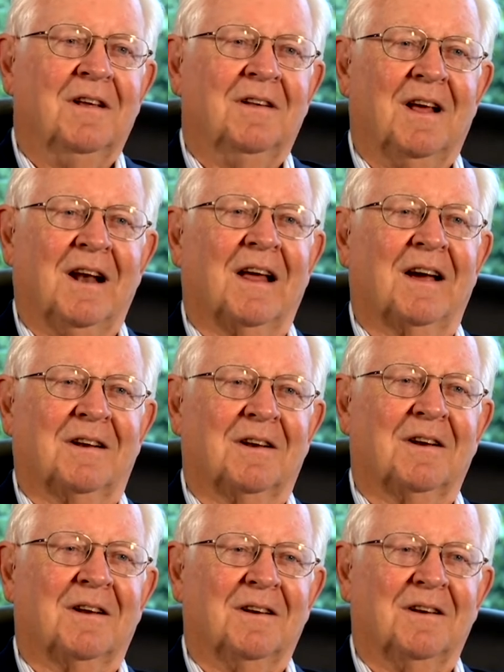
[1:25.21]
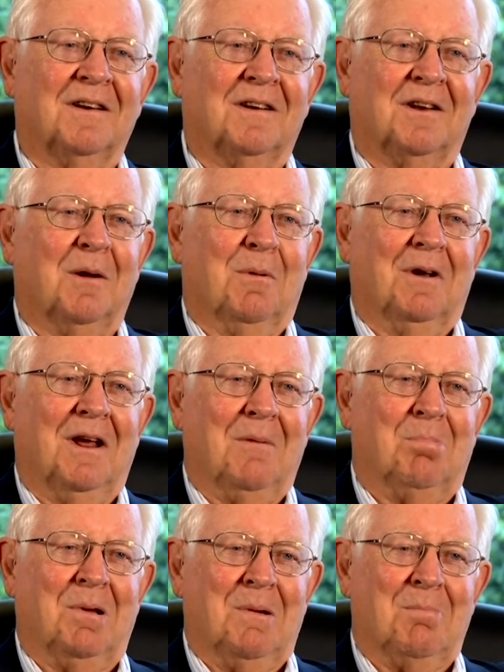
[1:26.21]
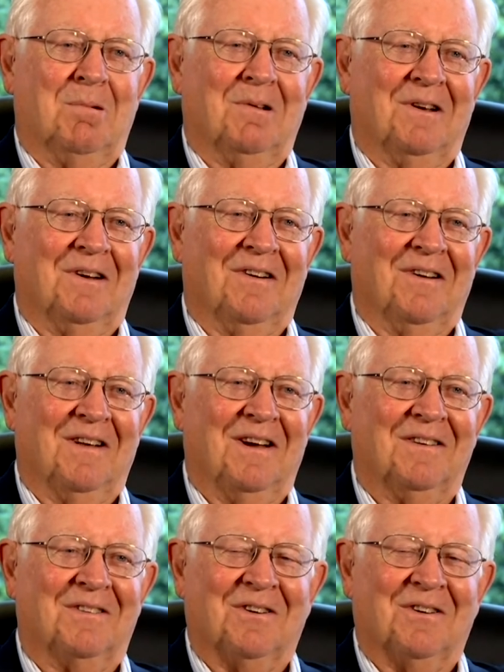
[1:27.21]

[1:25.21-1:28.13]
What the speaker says: they like to intimidate people and all that.